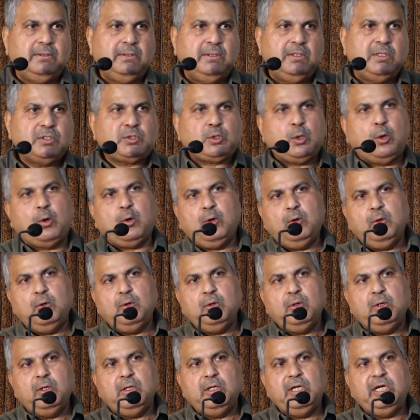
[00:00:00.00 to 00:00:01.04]

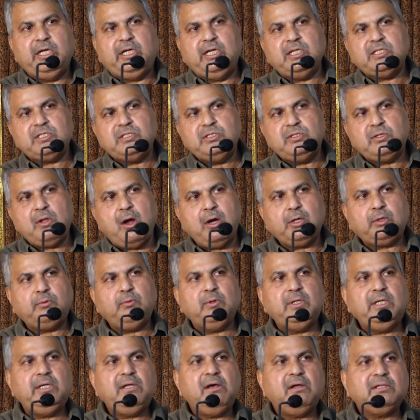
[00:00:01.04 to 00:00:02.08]
So, it is not
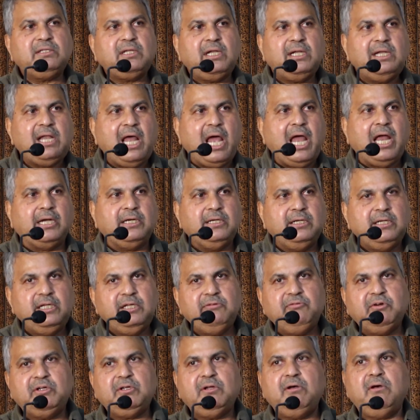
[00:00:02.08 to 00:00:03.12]
only on the land,
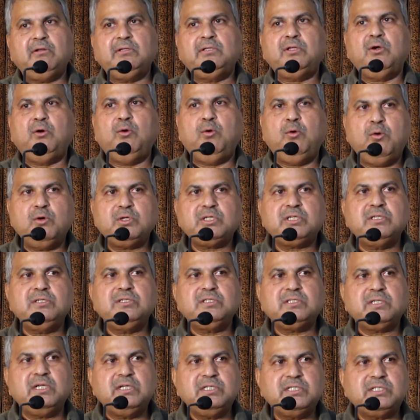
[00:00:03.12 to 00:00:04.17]
even on the
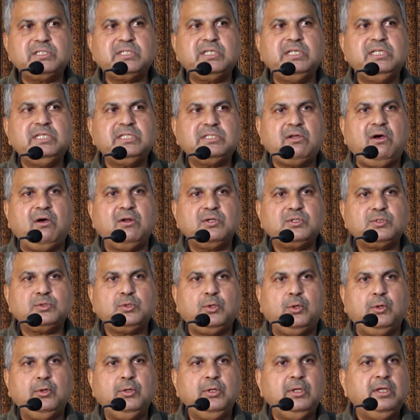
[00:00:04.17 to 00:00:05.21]
oceans and seas
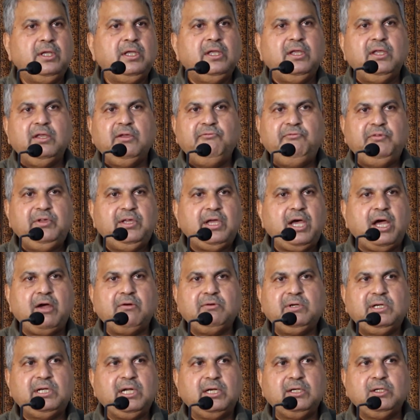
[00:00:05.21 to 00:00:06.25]
also, we
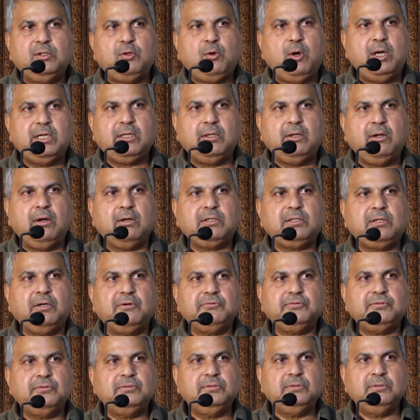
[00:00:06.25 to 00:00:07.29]
have done quite a lot of
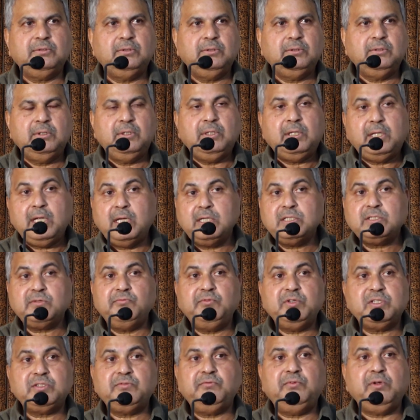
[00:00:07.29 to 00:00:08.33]
things
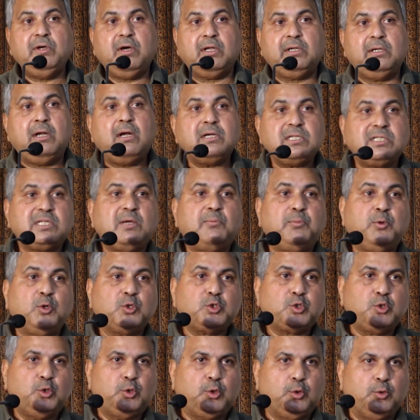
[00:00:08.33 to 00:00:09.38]
which we are not
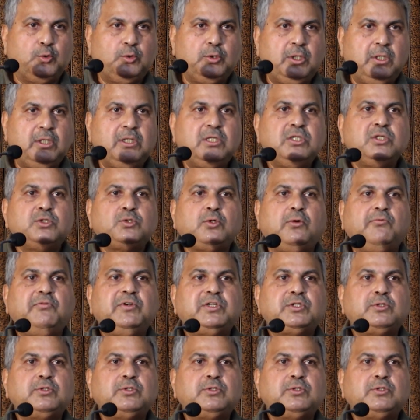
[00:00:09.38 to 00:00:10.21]
supposed to do. So,